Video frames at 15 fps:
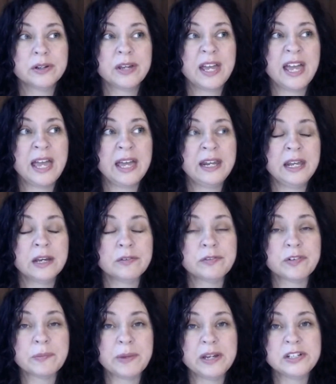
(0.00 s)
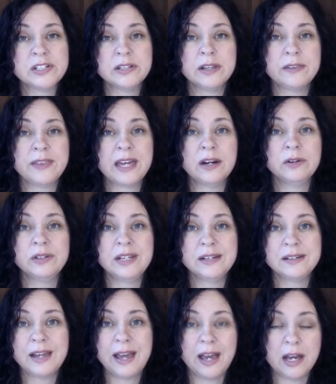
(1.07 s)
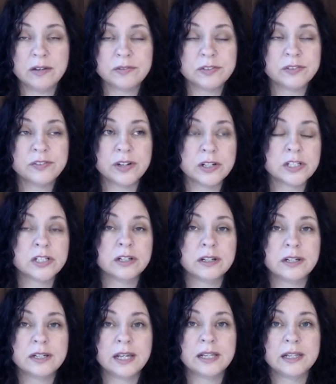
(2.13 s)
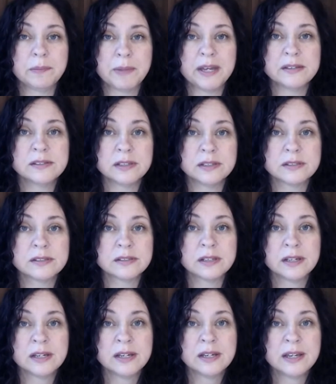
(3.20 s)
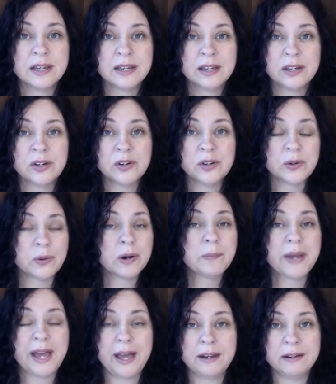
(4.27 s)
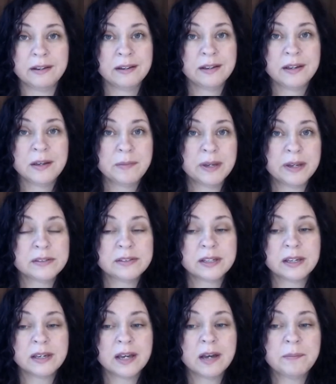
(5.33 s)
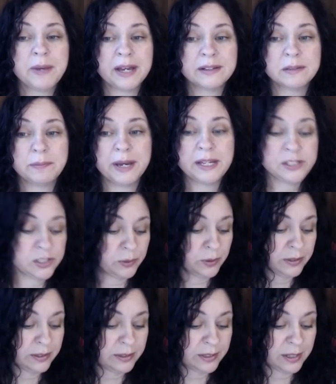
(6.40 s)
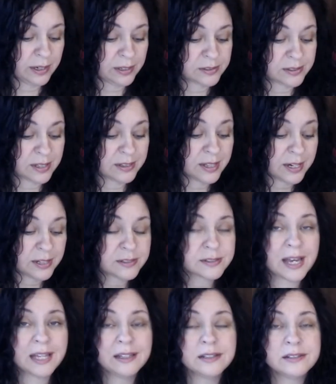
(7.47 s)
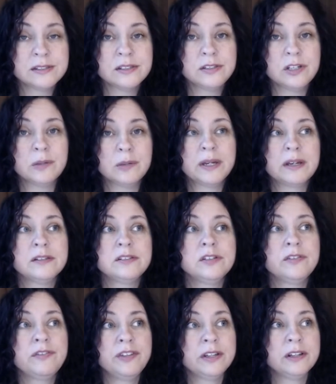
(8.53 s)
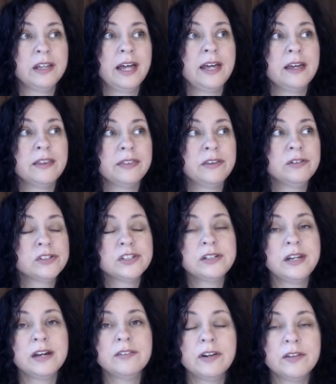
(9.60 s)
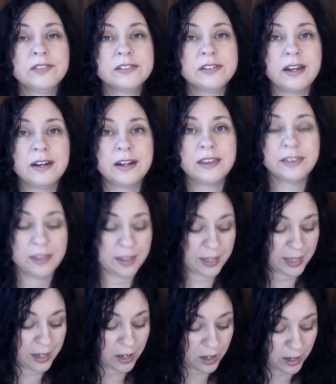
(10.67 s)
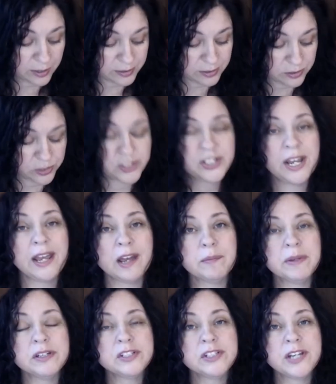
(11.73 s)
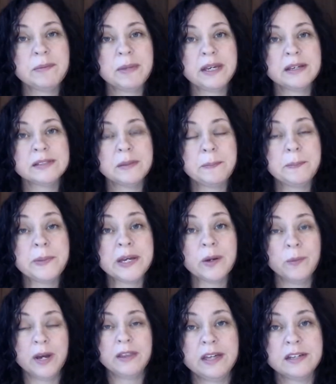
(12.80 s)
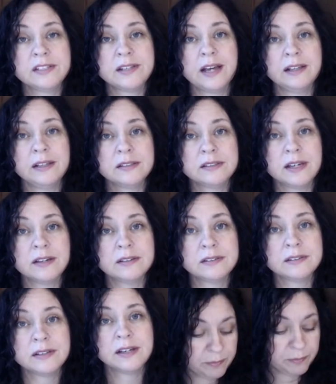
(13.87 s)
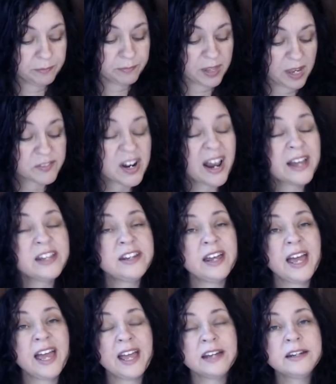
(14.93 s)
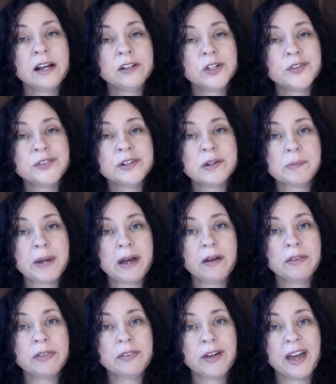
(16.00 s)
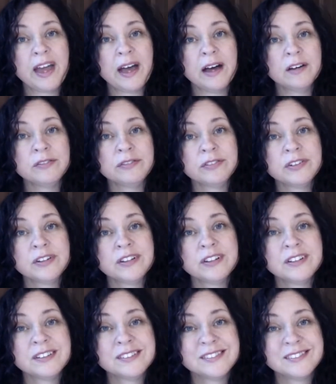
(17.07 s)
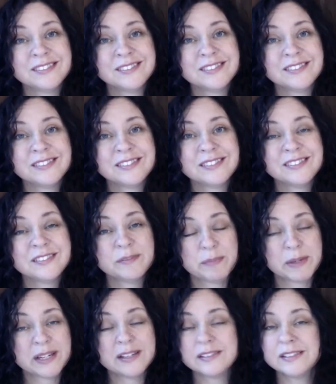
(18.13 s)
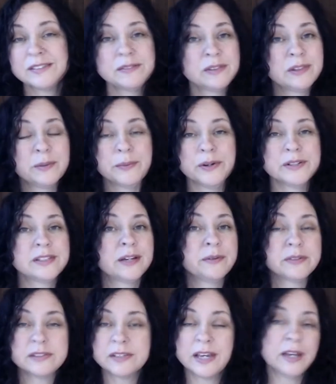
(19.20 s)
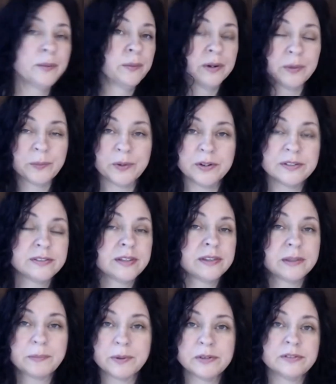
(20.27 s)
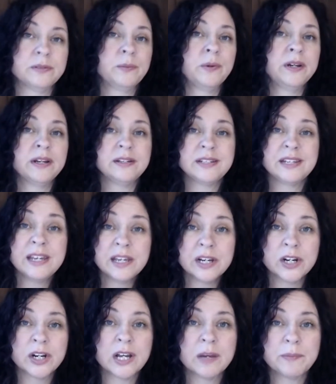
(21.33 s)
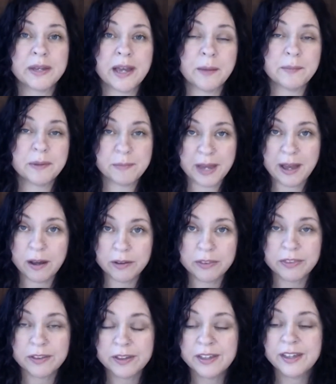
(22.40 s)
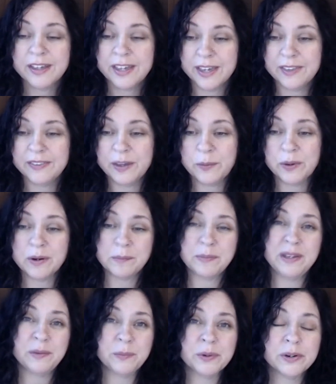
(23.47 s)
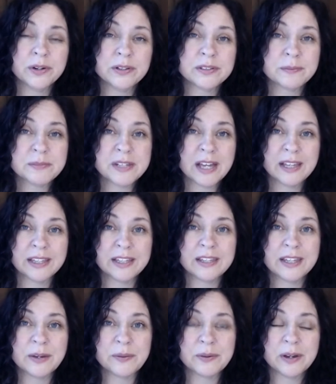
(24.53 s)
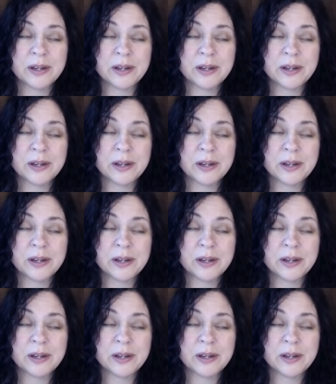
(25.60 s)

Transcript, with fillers: any information that they don't need to have to function on a daily basis, good or bad, because it can come back to bite you. And then it silences you because you feel like you should never have said anything. It causes shame, and shaming is a big way silence us. Ever had a hand held over your mouth? I have. Because the words I was saying weren't words that the person wanted to hear coming out my mouth. And they weren't mean words. I'm telling you,